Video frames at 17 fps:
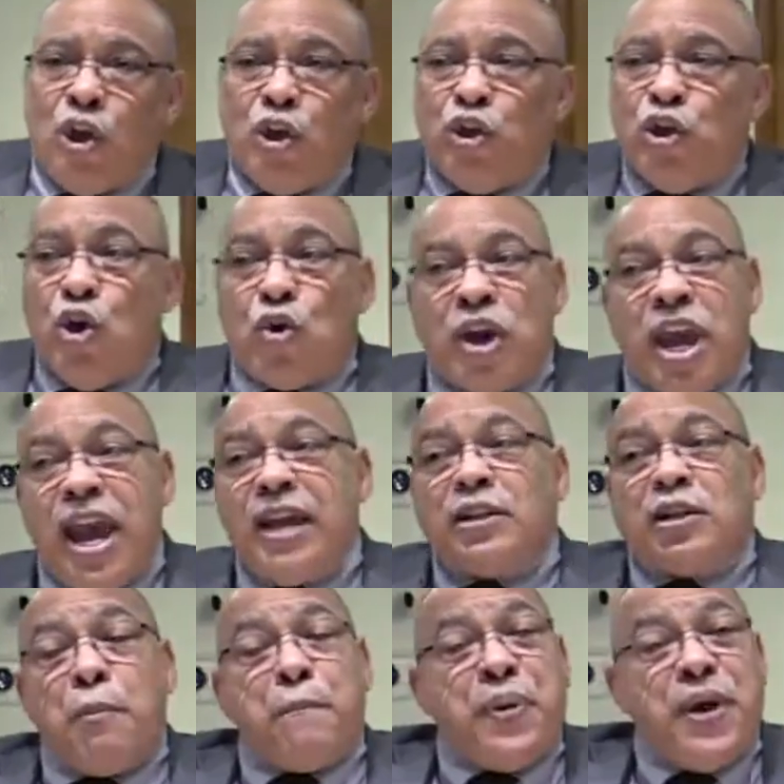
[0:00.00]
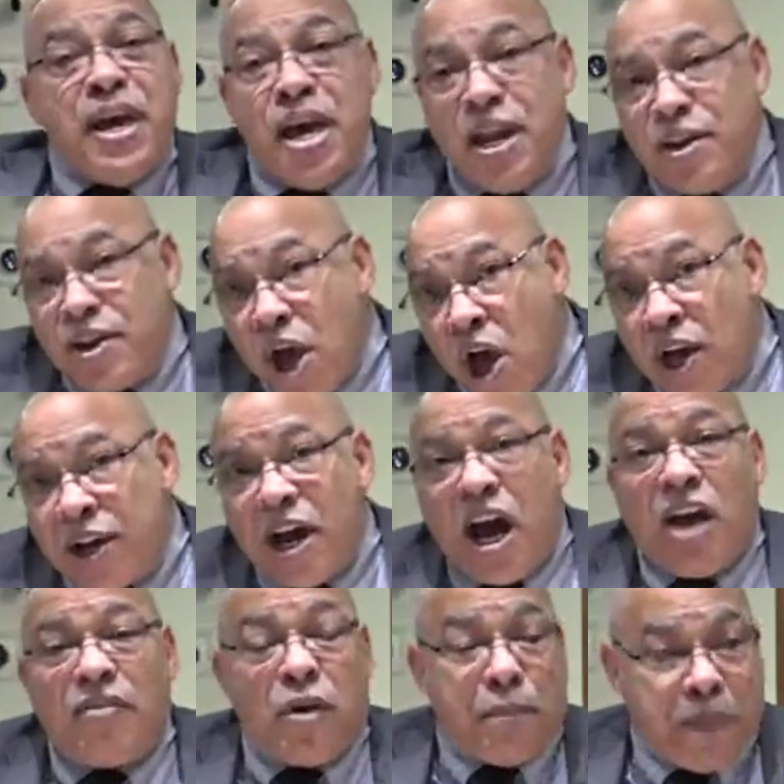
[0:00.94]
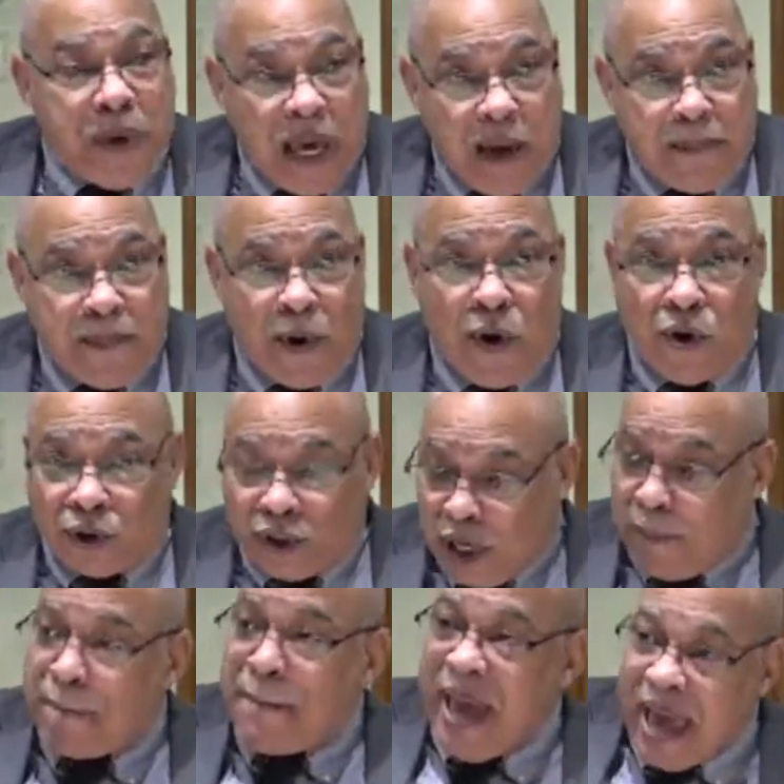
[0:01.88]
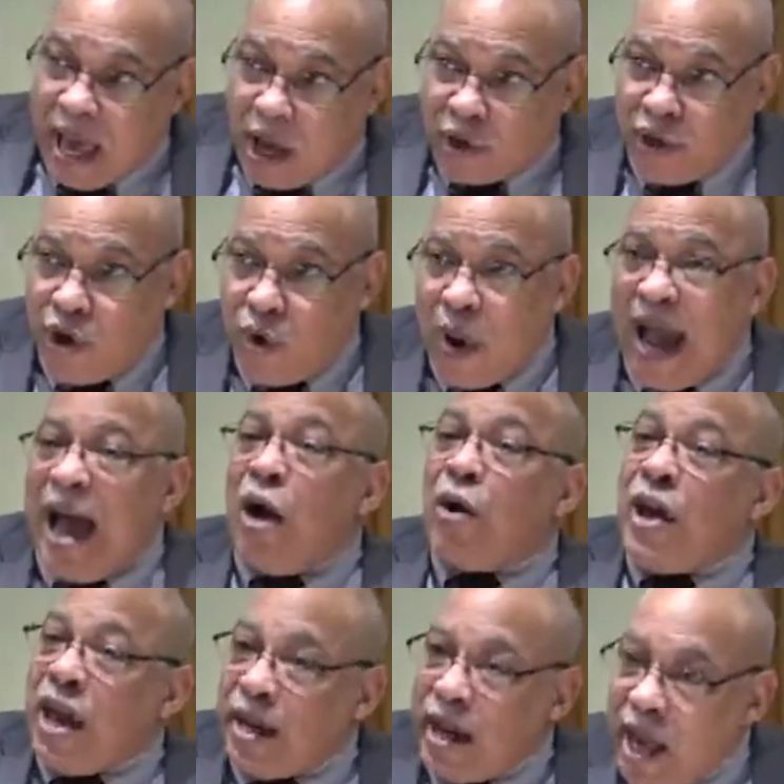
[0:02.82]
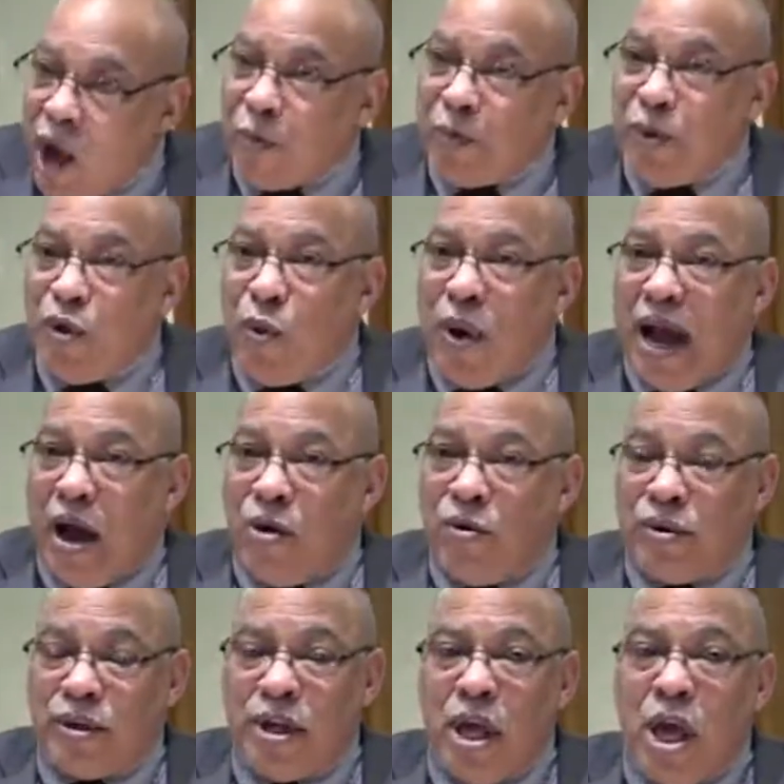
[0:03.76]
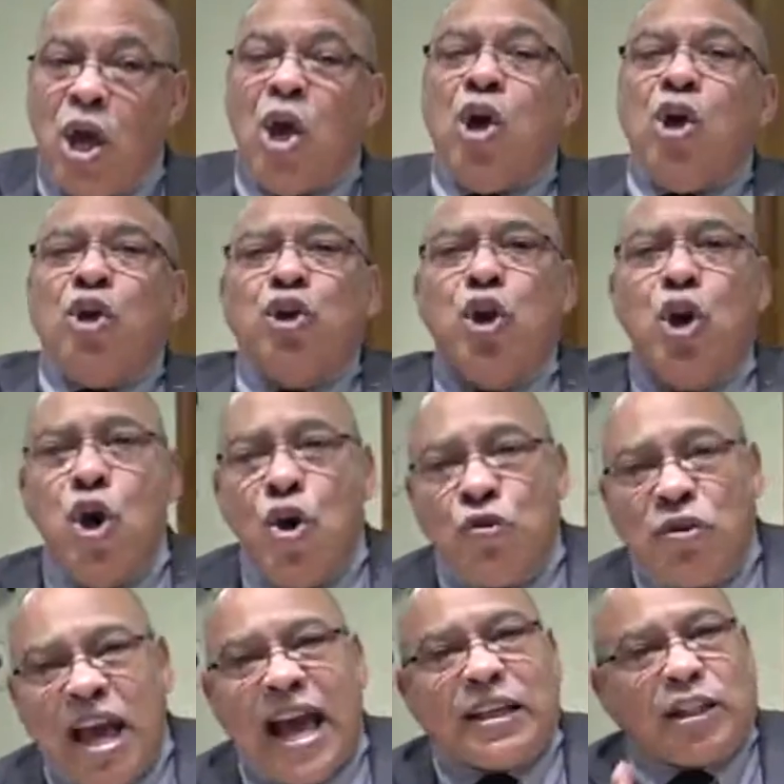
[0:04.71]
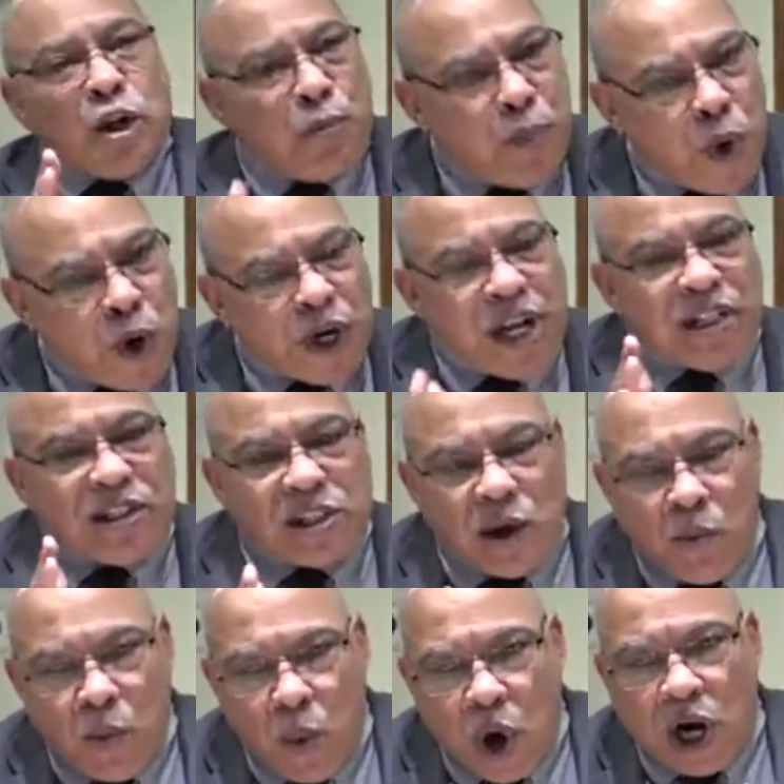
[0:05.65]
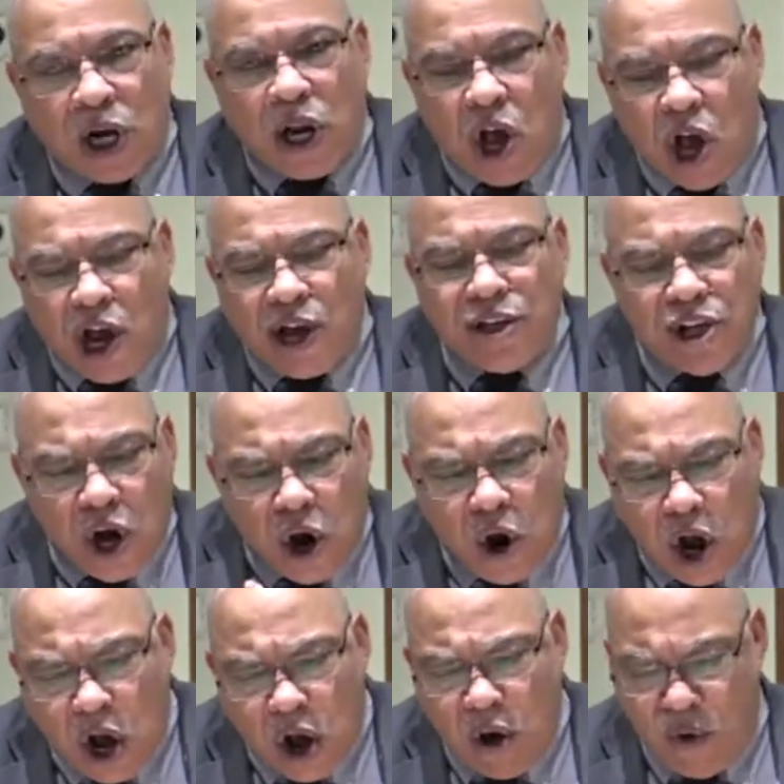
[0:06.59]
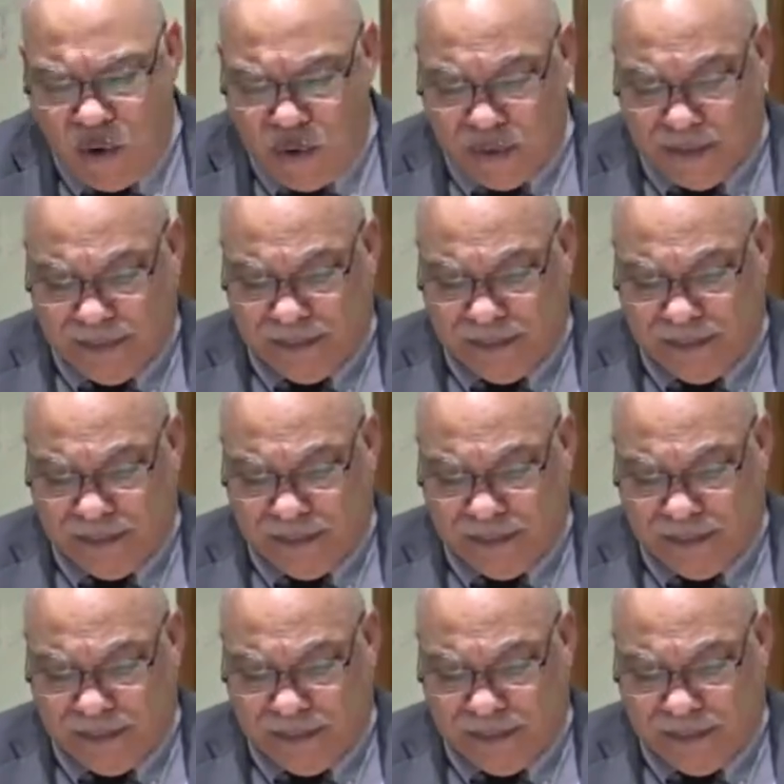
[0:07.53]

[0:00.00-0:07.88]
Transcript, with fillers: You can't depend on other people to bail you out and help you out. You got to put in some work on your own.